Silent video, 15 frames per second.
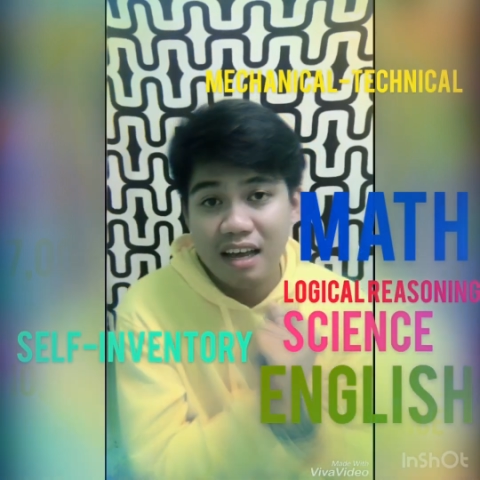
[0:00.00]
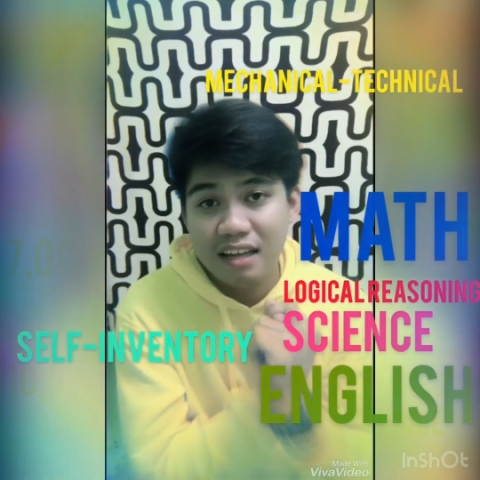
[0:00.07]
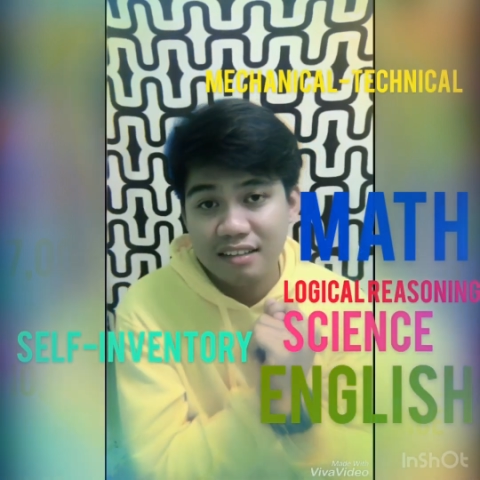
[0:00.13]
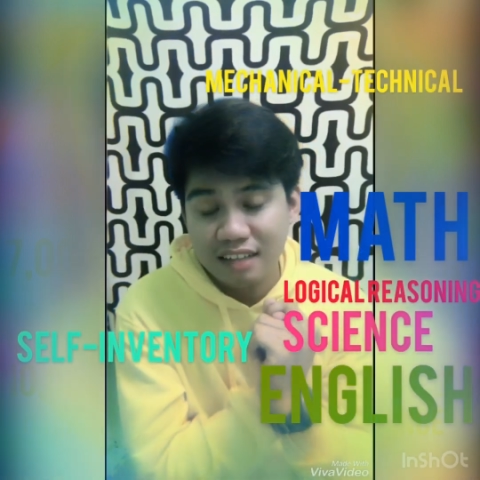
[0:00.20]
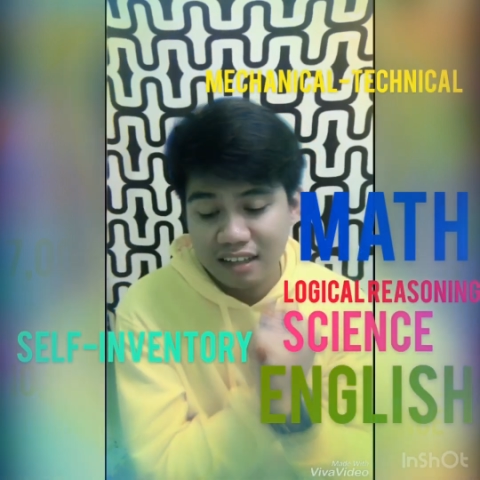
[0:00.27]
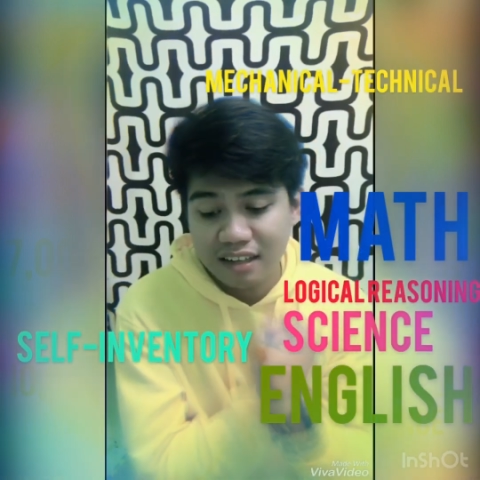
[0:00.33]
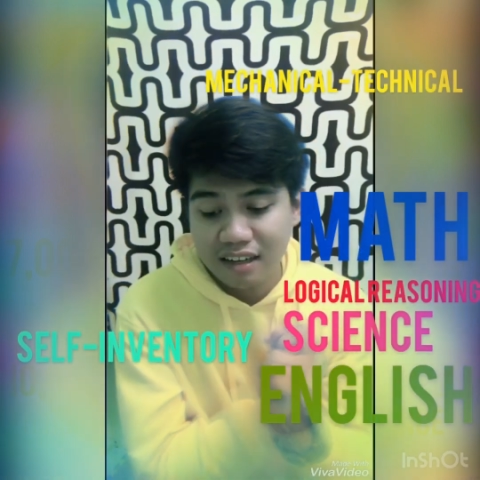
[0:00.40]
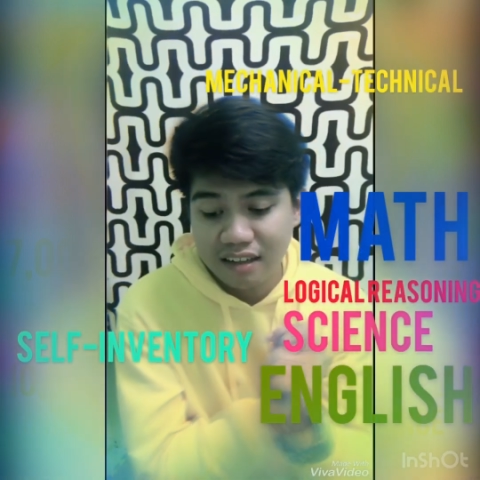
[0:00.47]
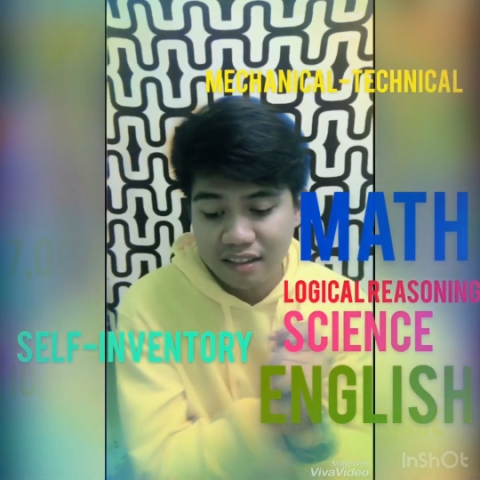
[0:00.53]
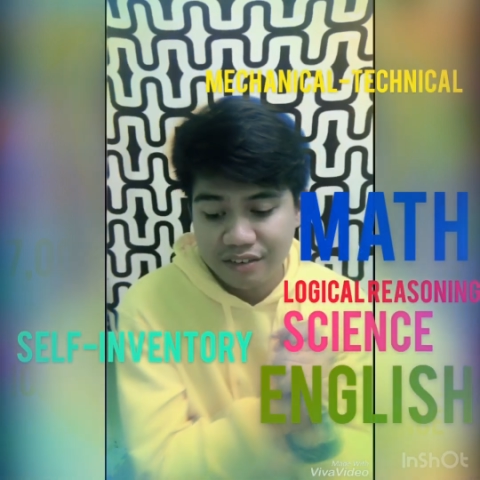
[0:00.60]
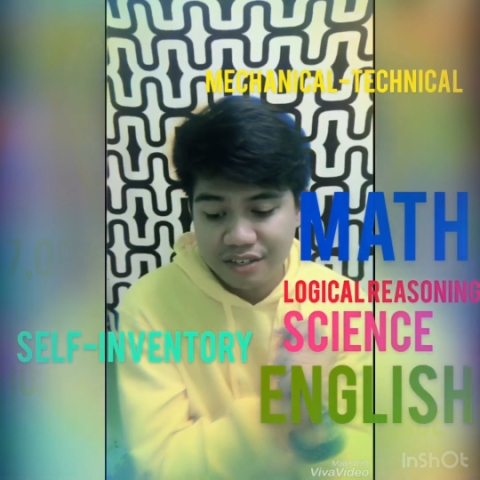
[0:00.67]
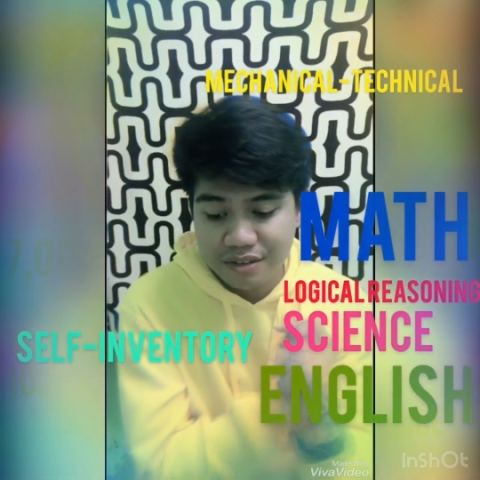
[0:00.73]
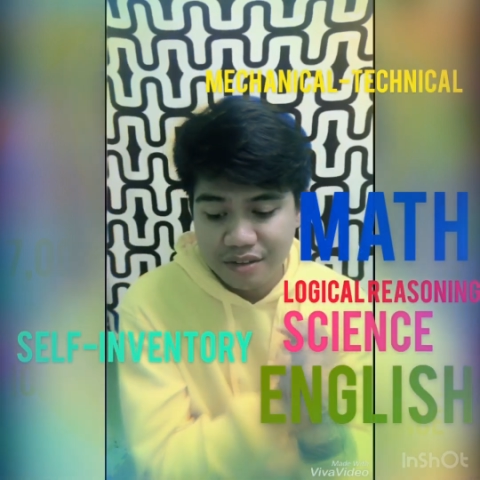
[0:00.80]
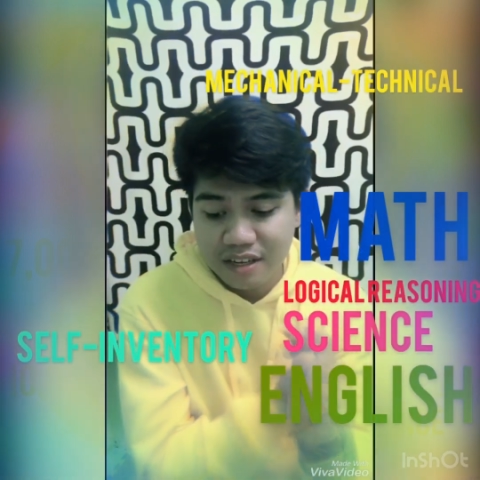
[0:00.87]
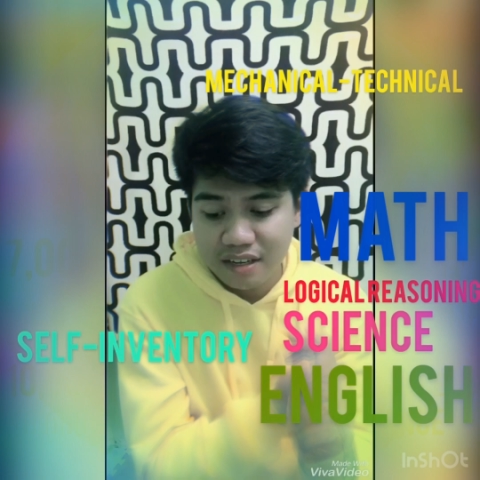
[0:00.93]
and technical
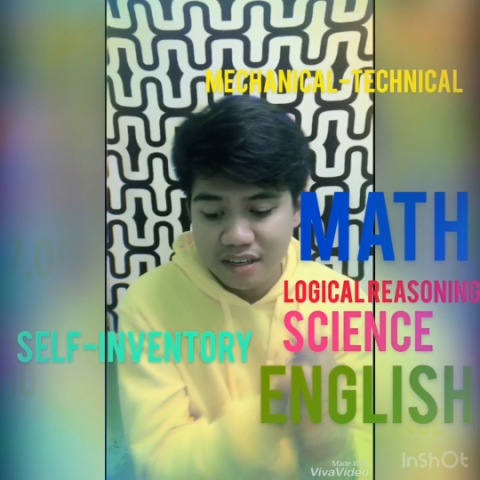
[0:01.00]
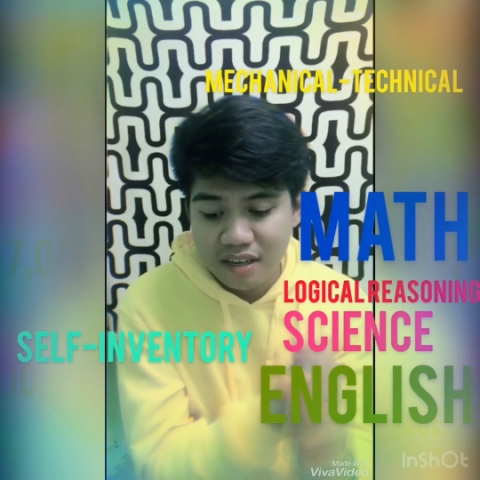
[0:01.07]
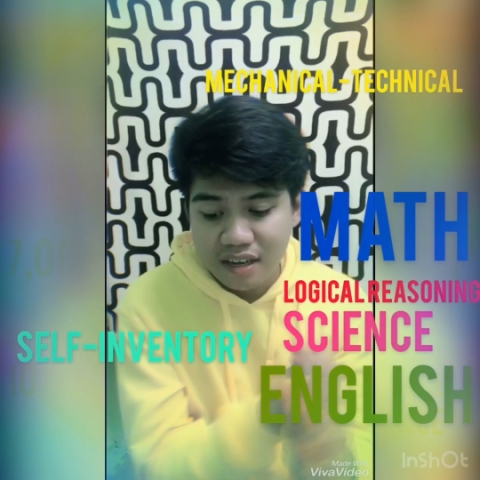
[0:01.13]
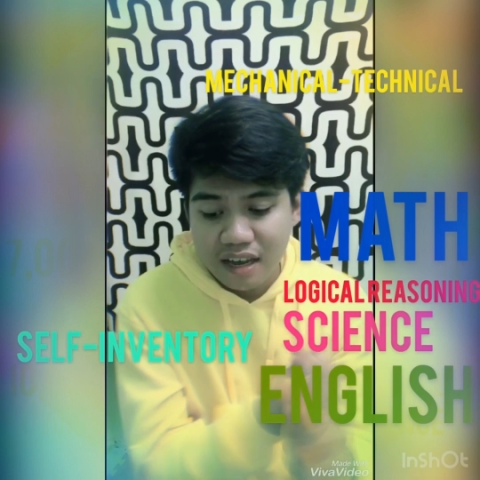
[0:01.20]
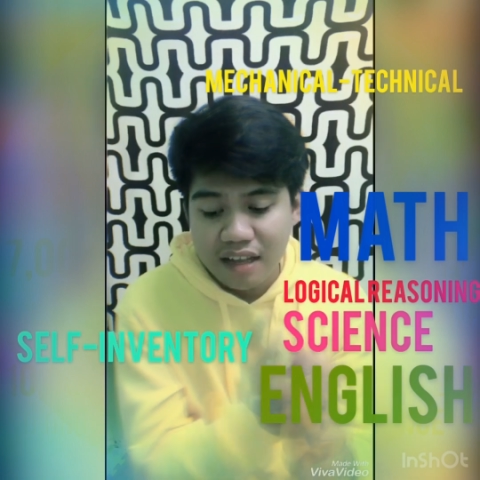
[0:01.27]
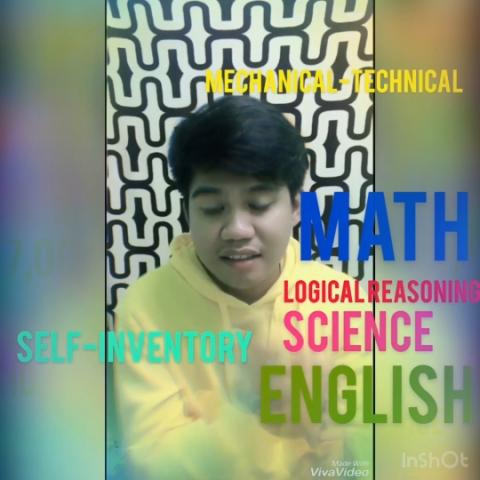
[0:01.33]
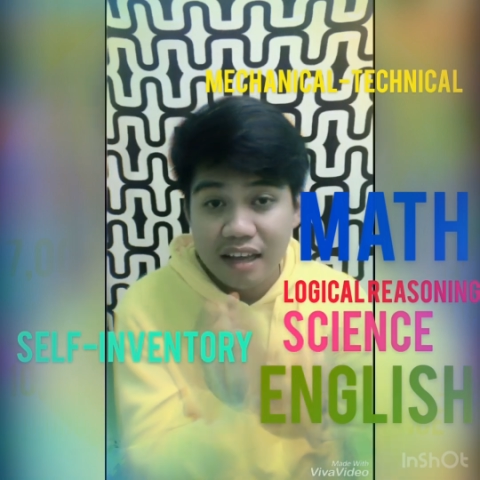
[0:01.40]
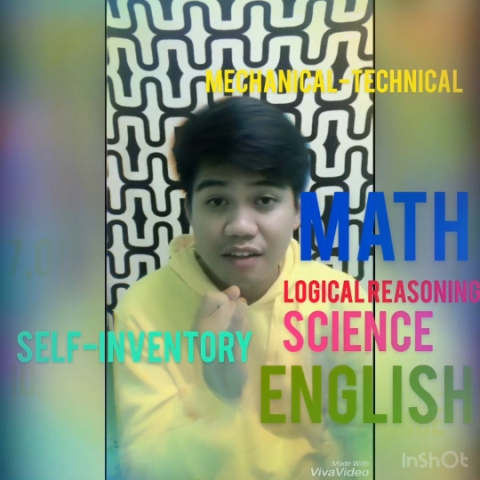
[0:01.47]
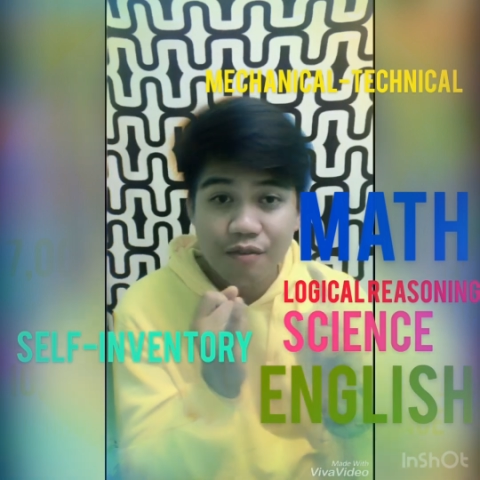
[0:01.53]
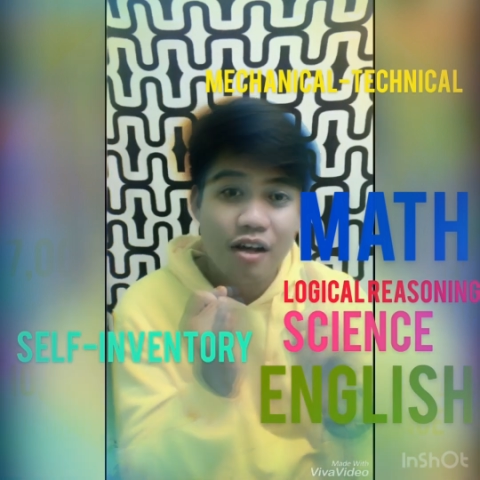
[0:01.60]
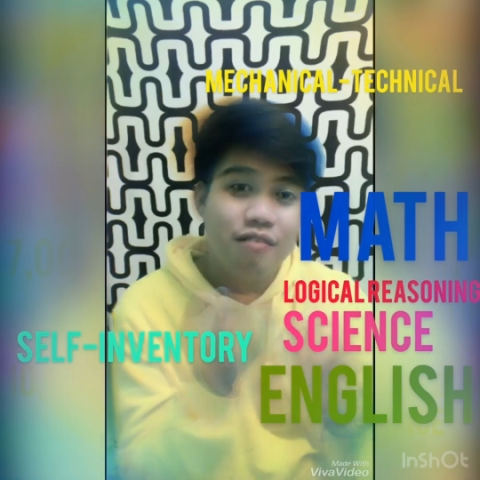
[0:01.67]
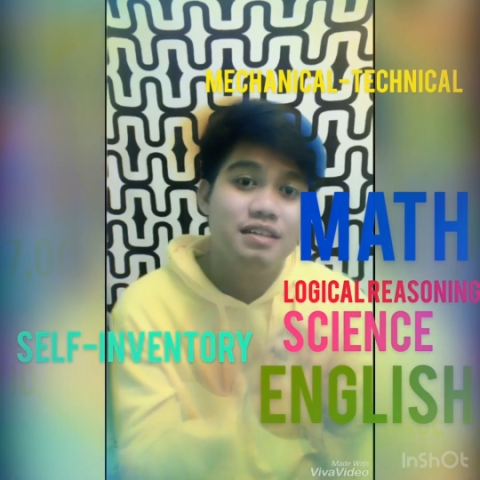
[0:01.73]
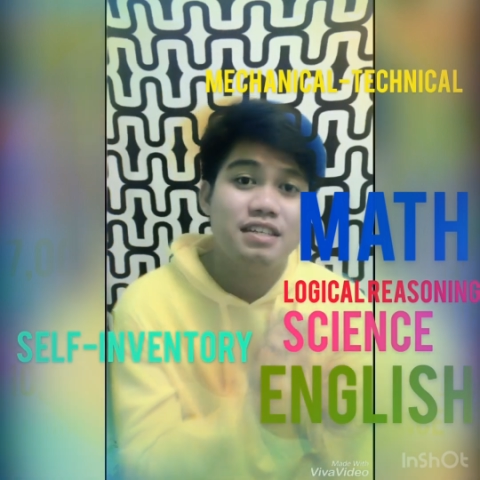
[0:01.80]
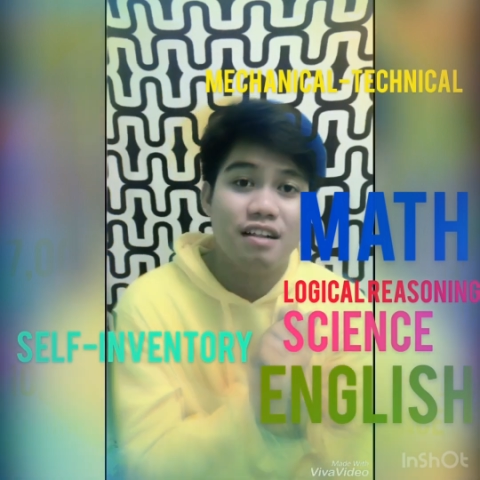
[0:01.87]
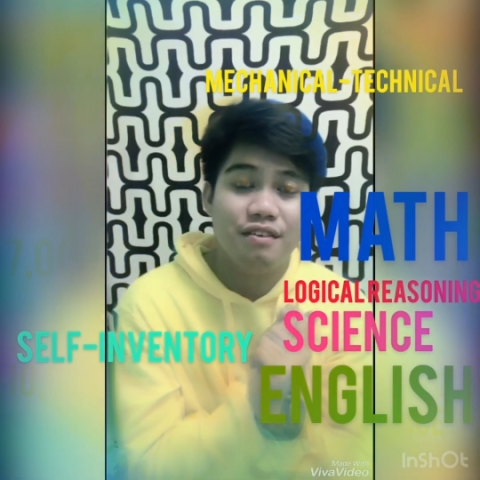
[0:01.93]
reasoning, and then we
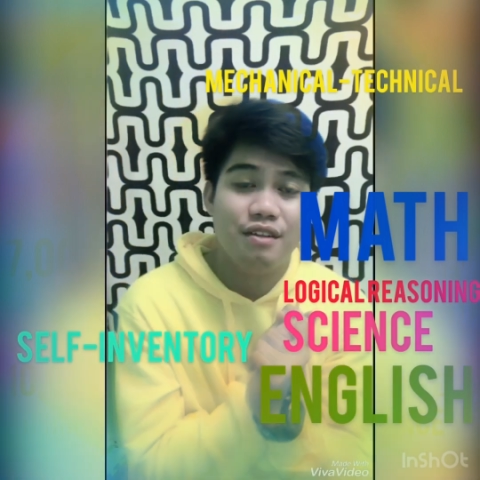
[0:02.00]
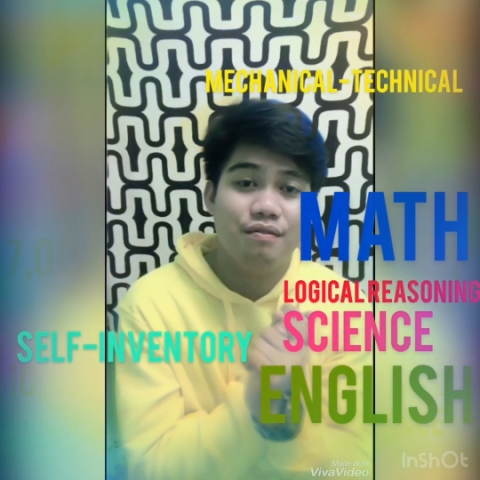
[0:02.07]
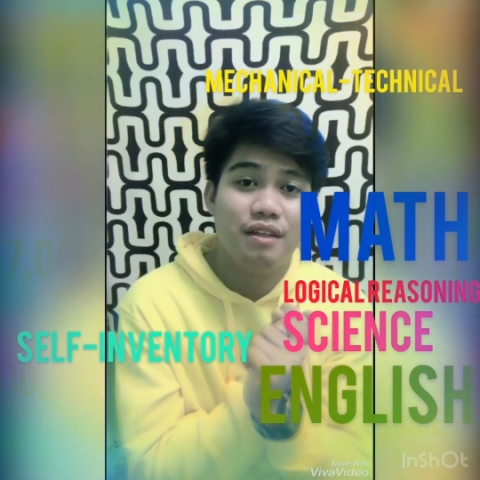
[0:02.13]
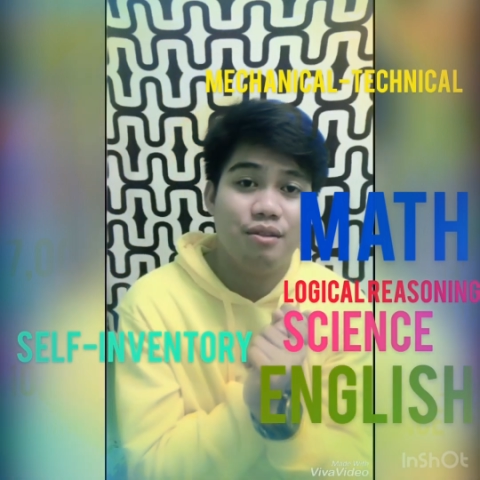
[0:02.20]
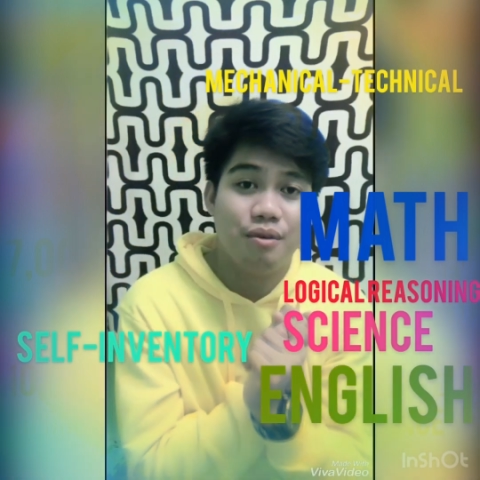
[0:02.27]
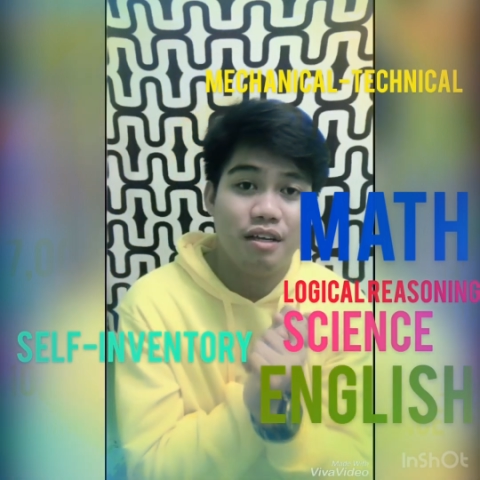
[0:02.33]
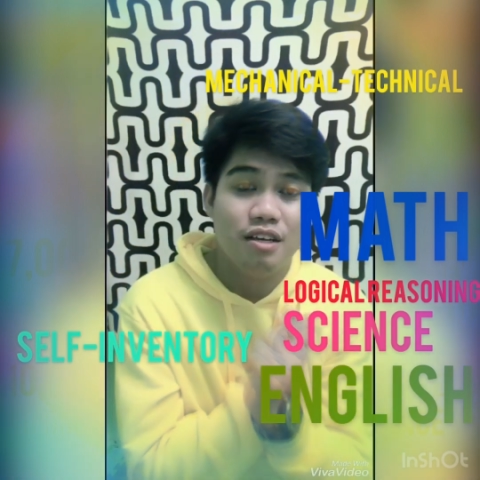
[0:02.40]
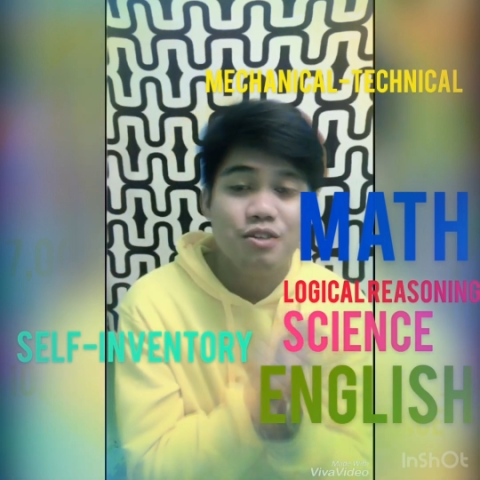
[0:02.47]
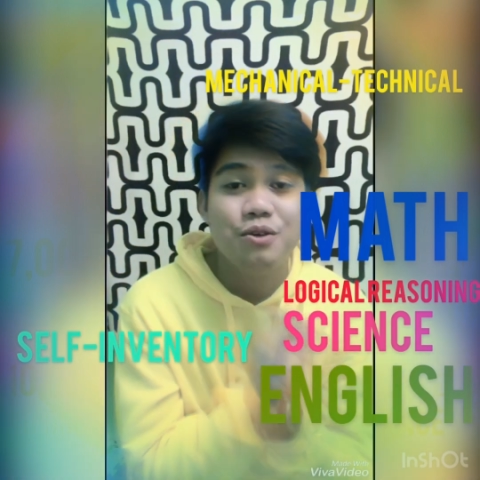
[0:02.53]
have the self-inventory.